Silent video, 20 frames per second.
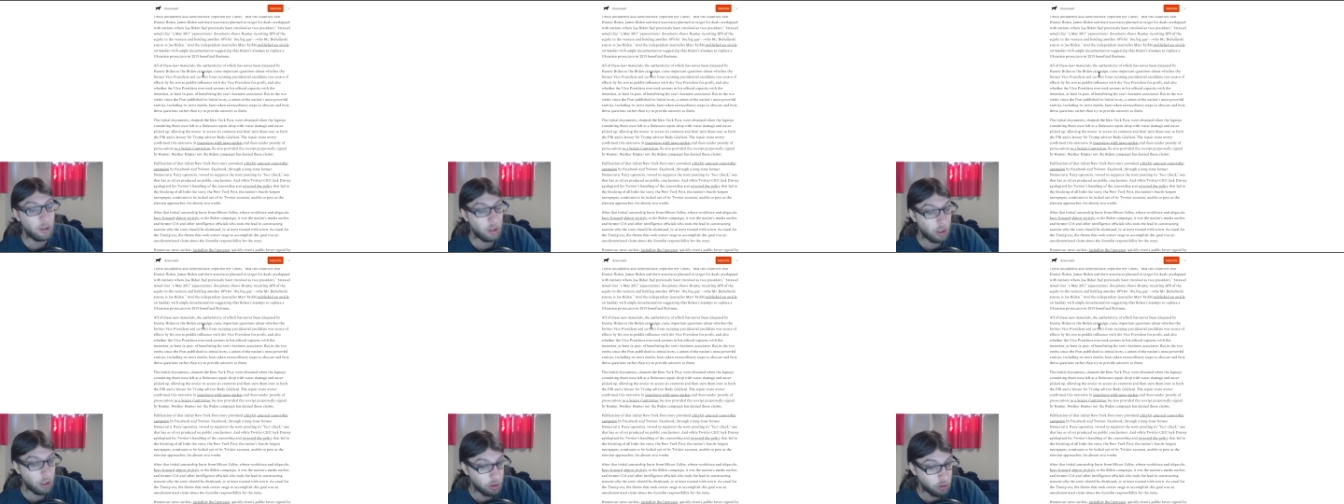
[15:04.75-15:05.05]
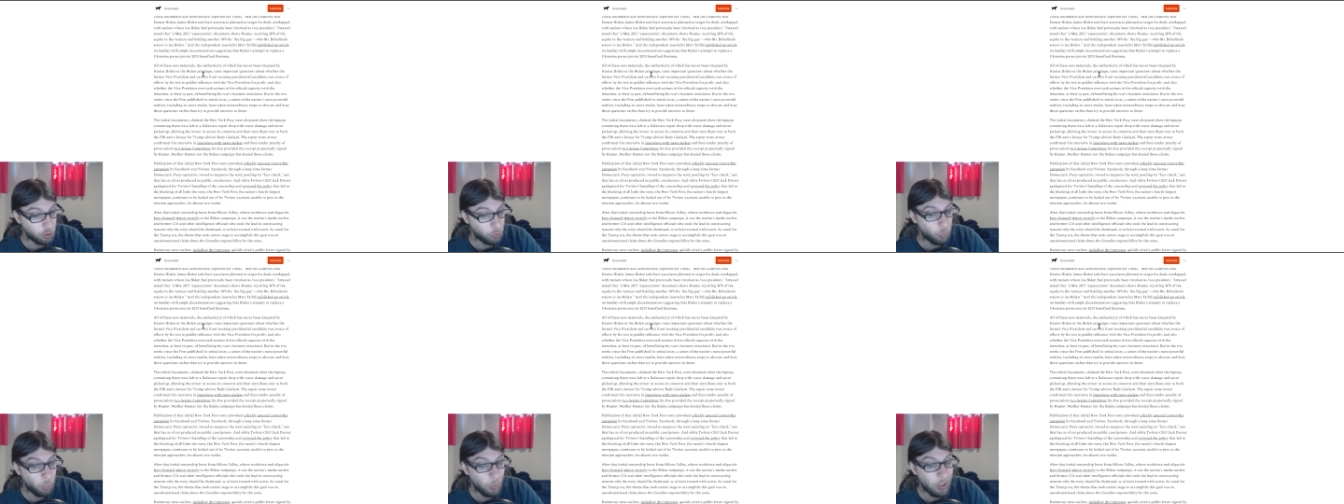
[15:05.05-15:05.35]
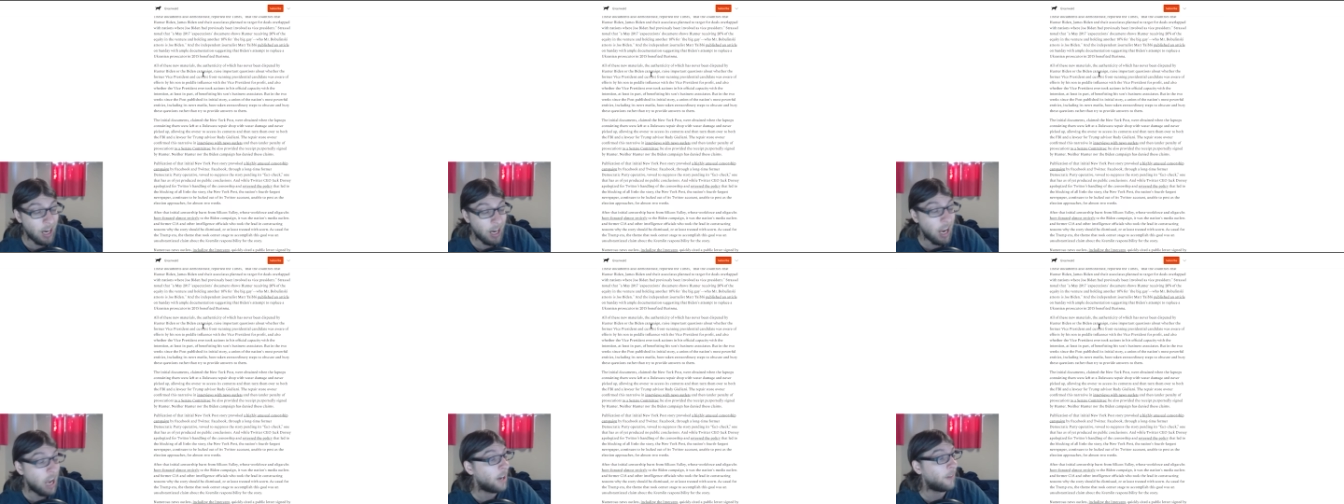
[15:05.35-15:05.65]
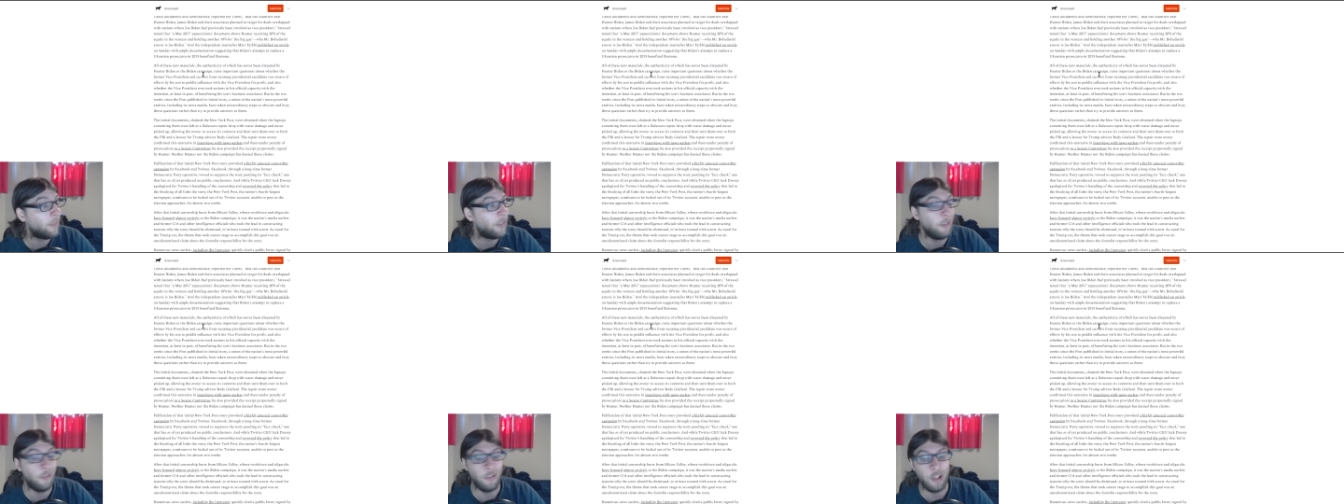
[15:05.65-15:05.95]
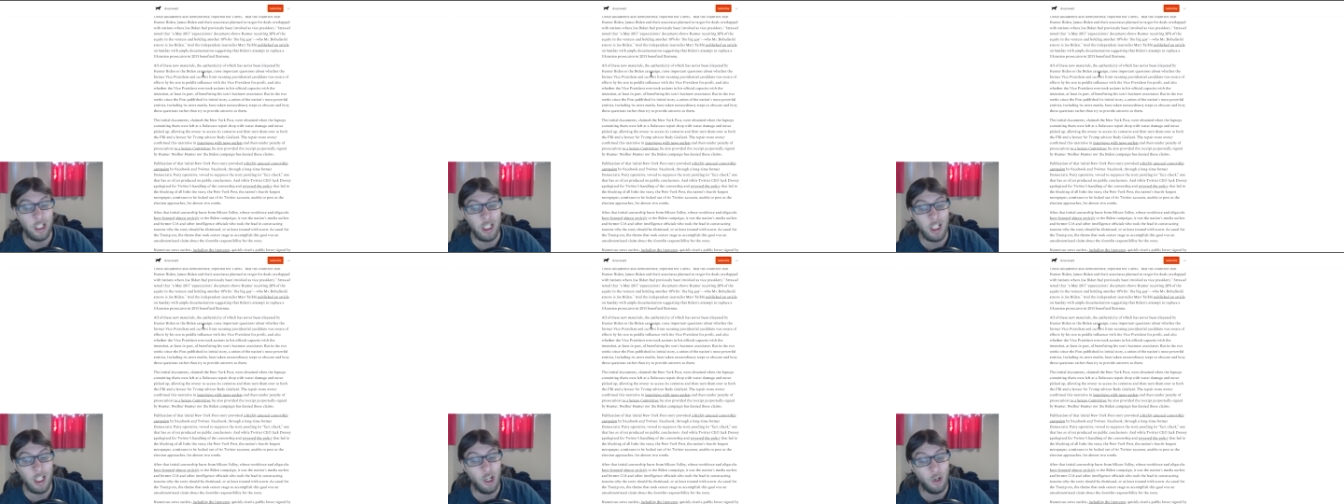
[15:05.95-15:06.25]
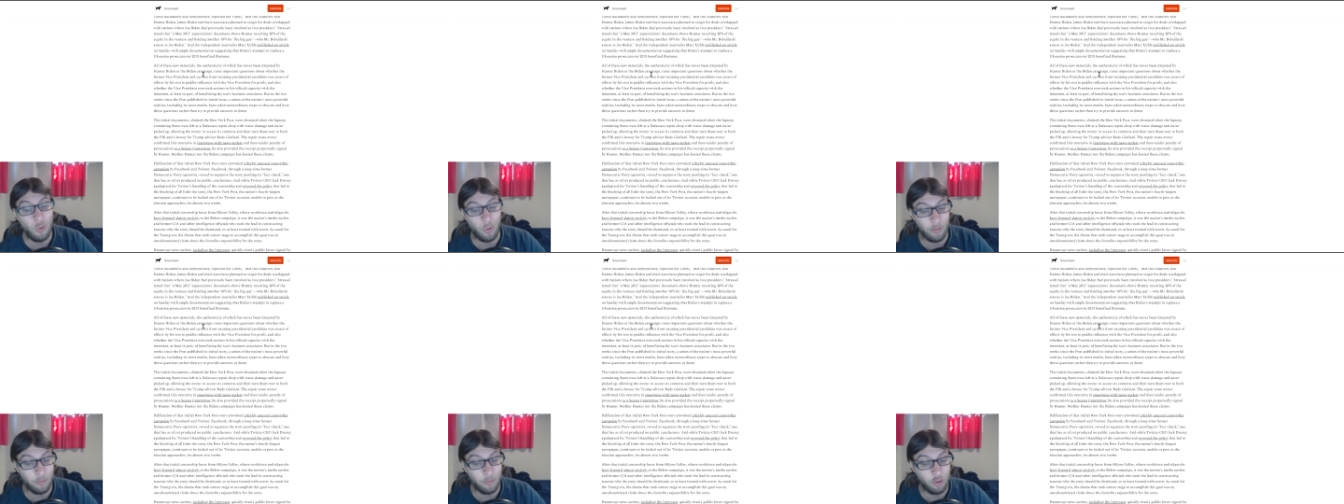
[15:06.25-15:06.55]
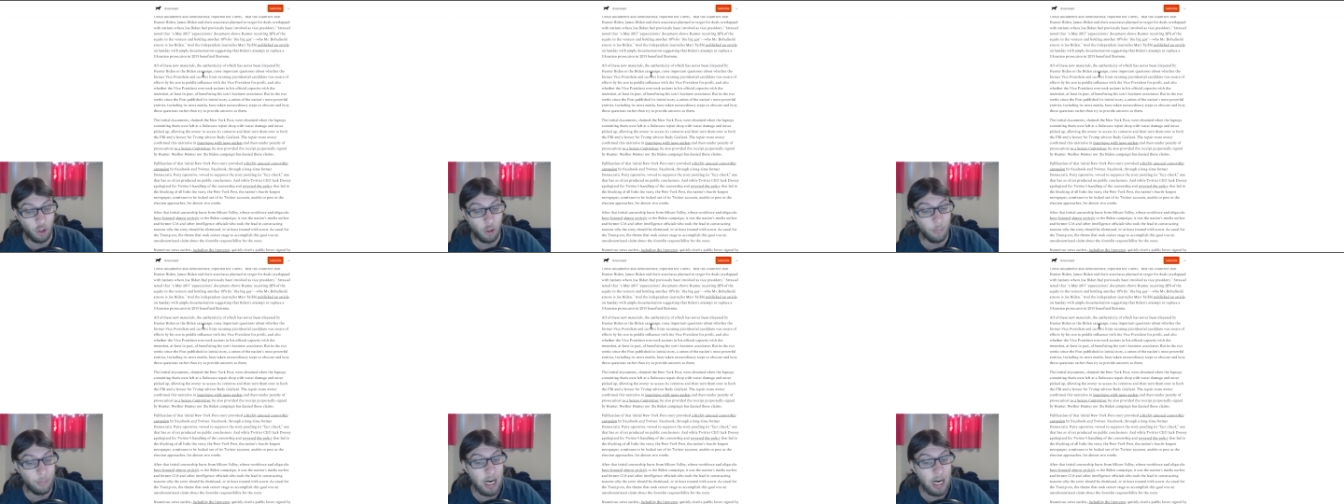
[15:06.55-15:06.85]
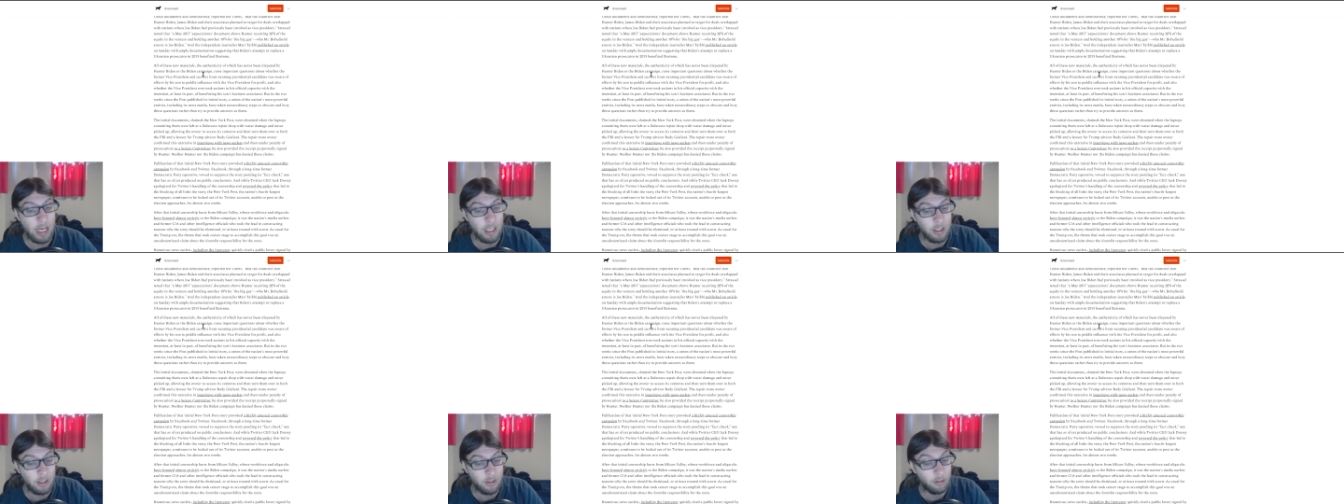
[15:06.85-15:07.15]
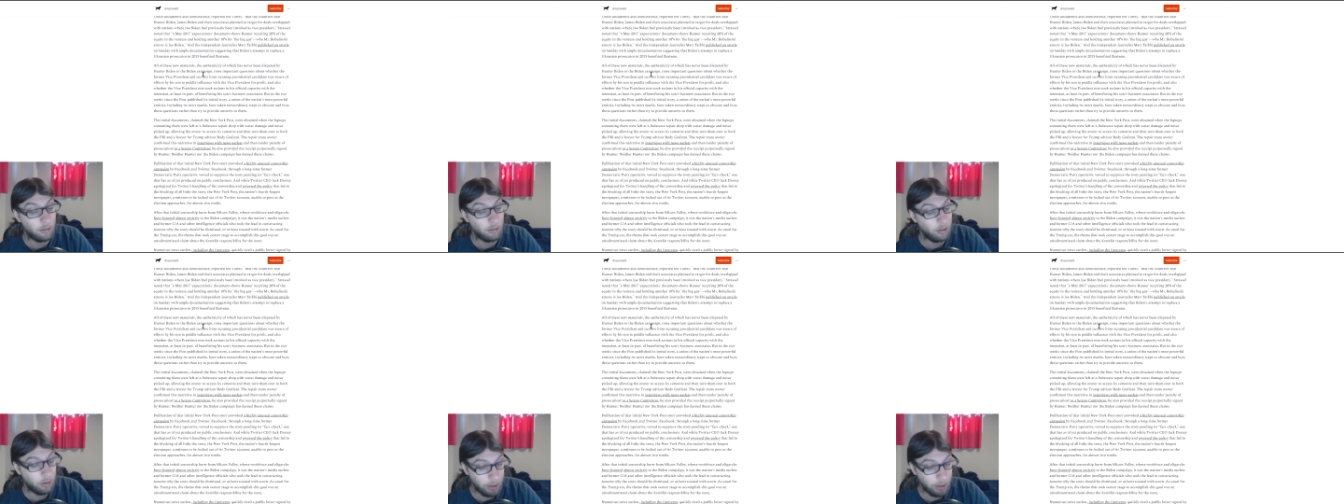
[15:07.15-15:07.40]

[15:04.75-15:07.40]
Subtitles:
and then we have the video of Joe Biden